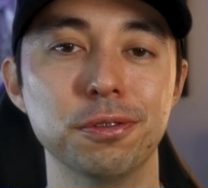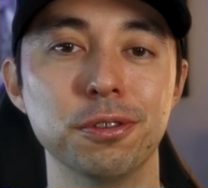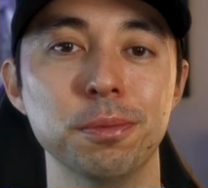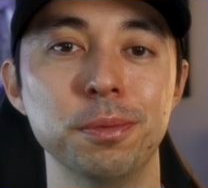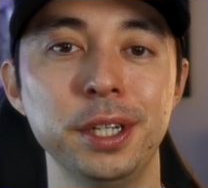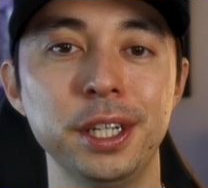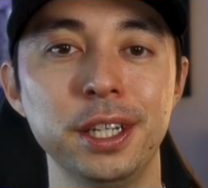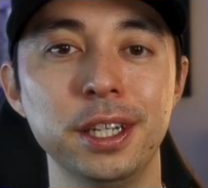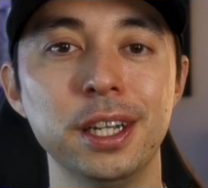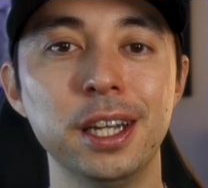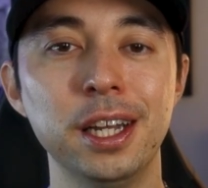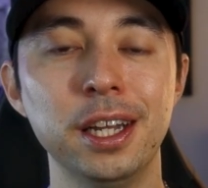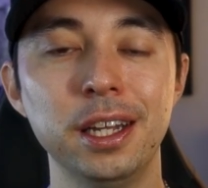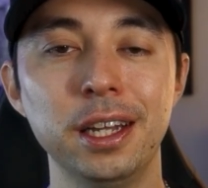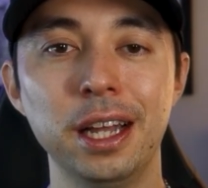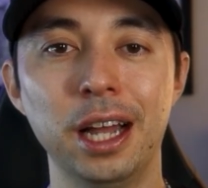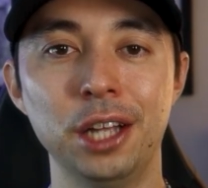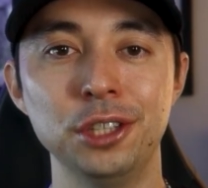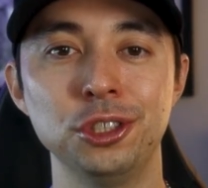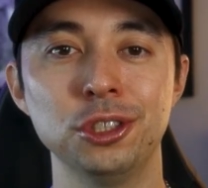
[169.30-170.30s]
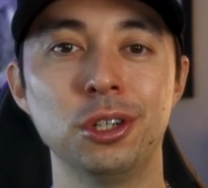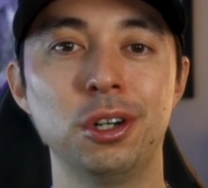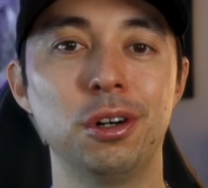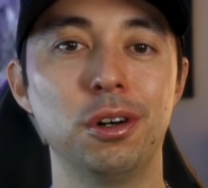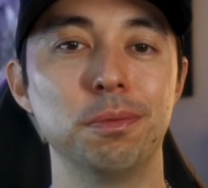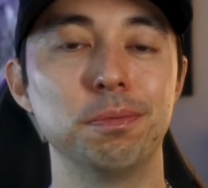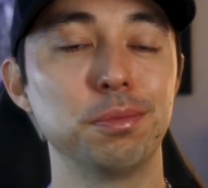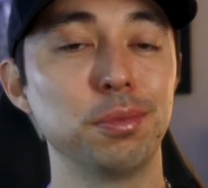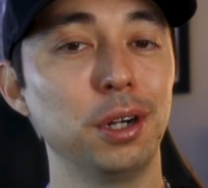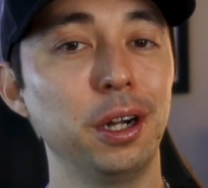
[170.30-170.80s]
for me, as
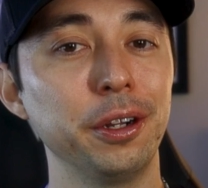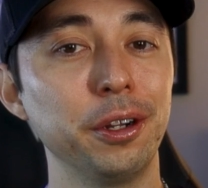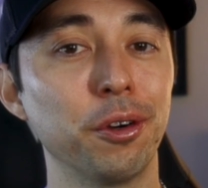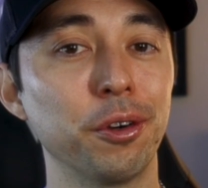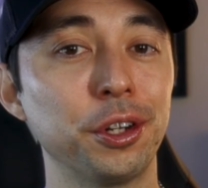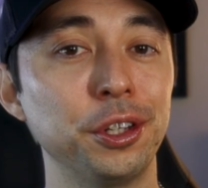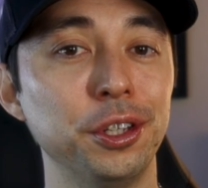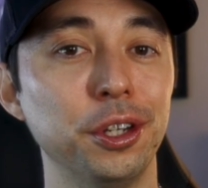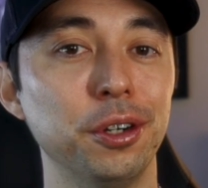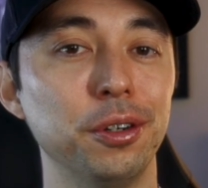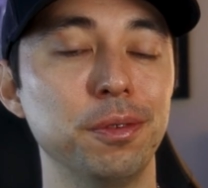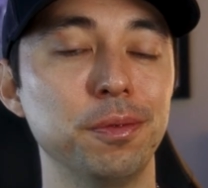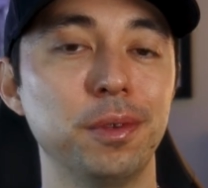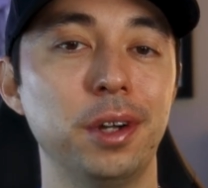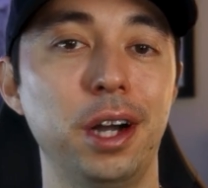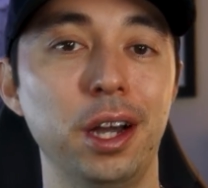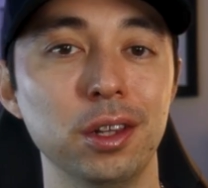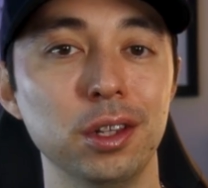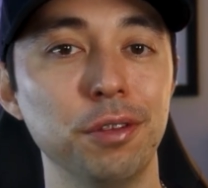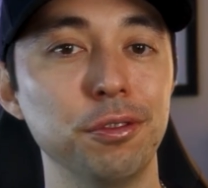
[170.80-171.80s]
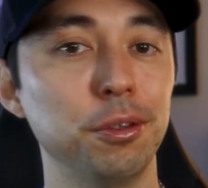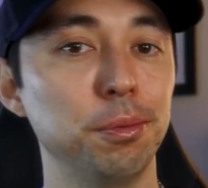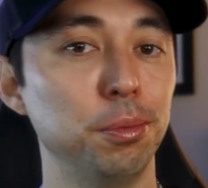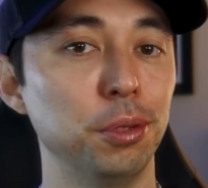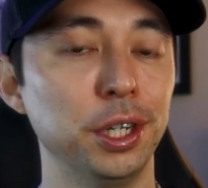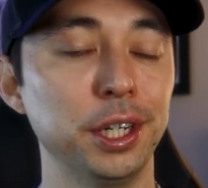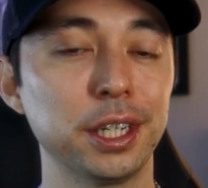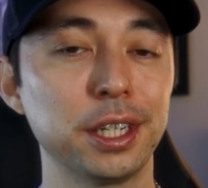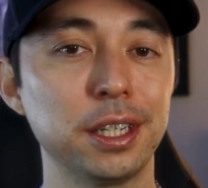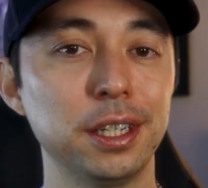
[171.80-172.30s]
y'all probably already know, I love the
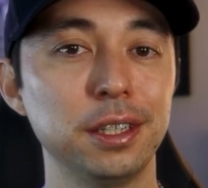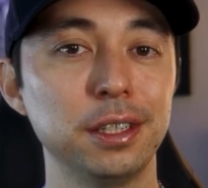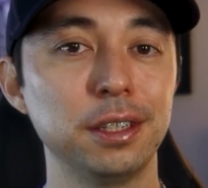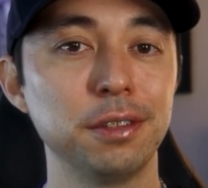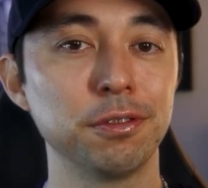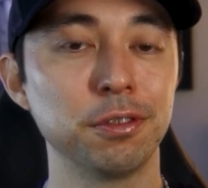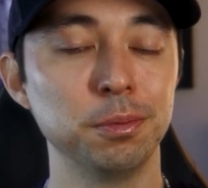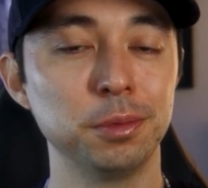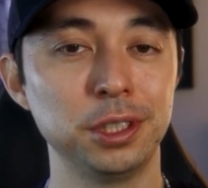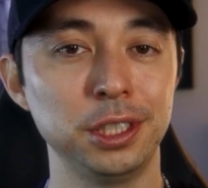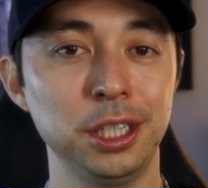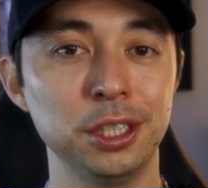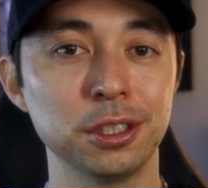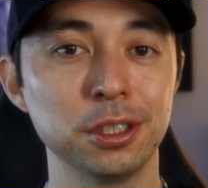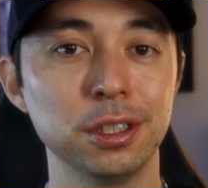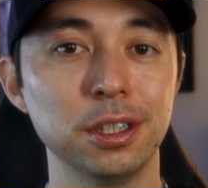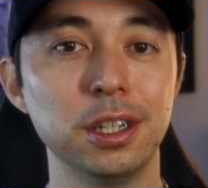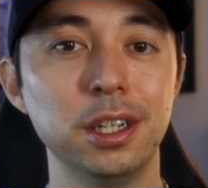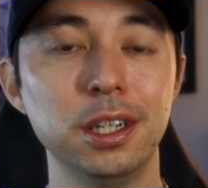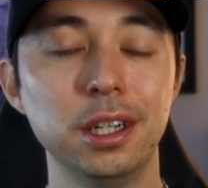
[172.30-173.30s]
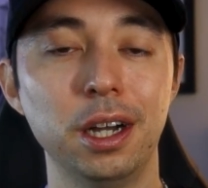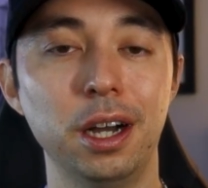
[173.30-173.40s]
brick from Caesar,